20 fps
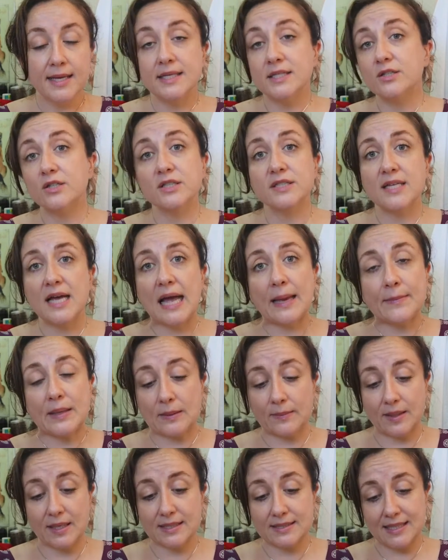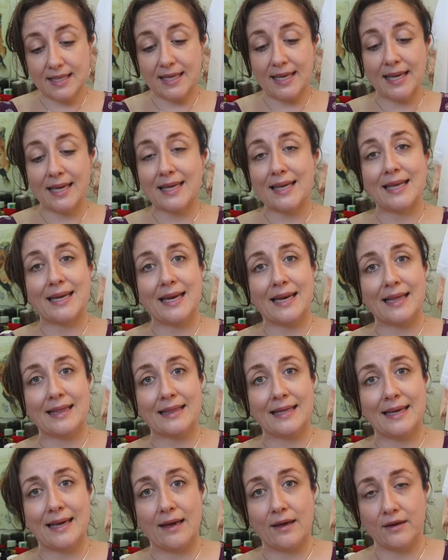is good timing because I can't get
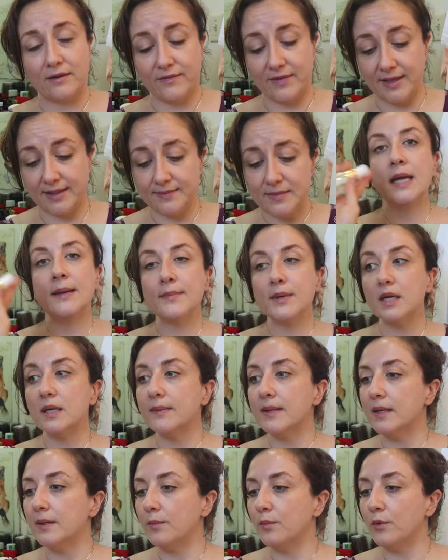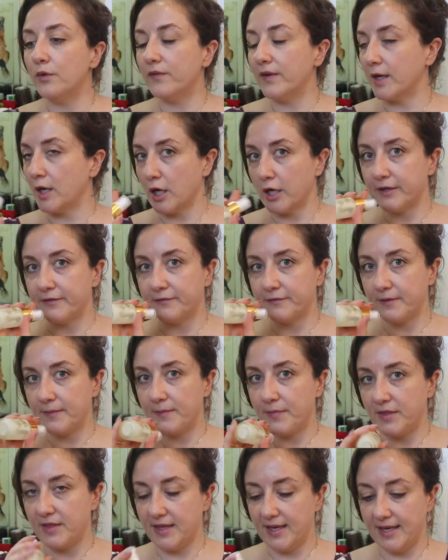anything out of it. I'm gonna be moving on
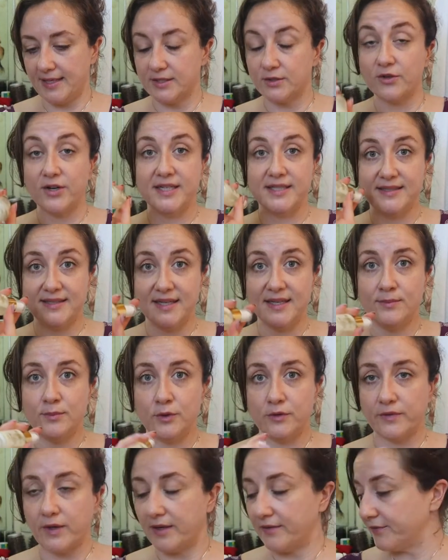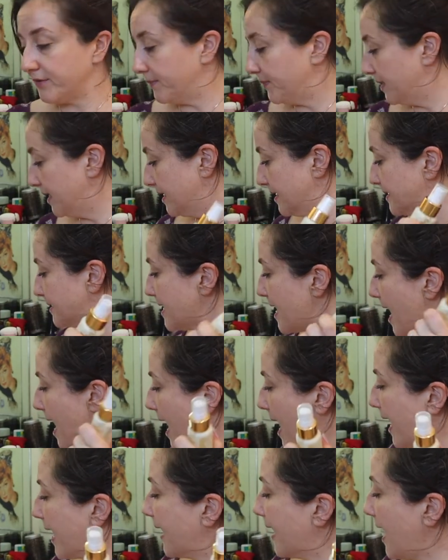from this or I did move on from this
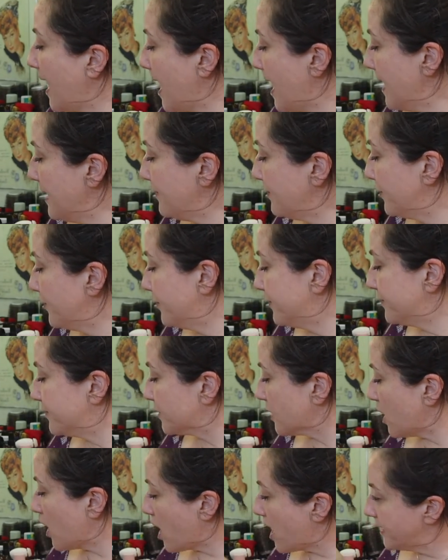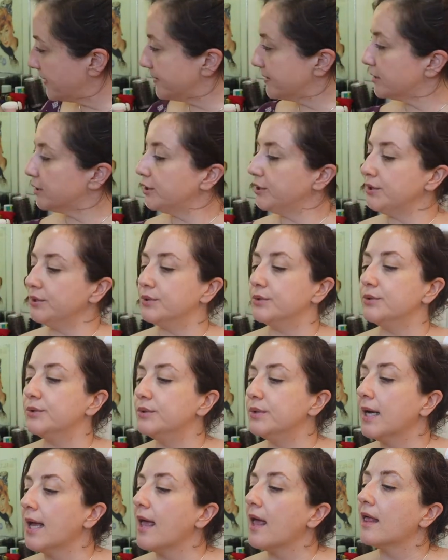and I moved on
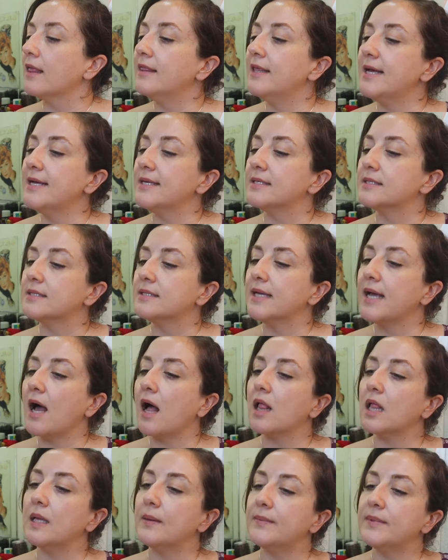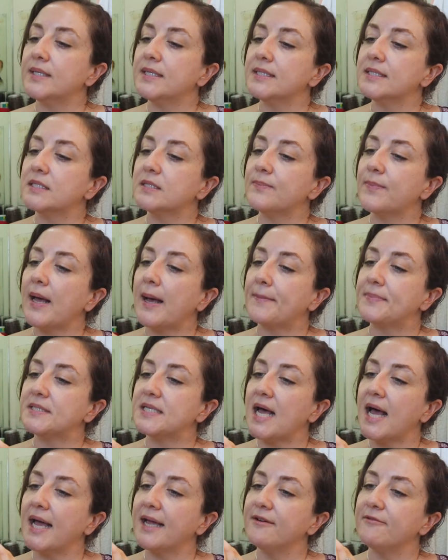to this, the Elemis
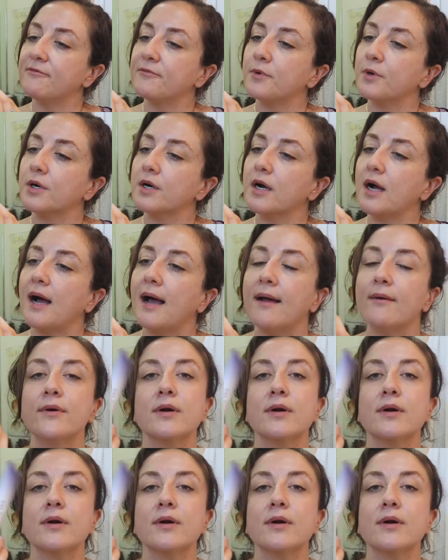Peptide for Eye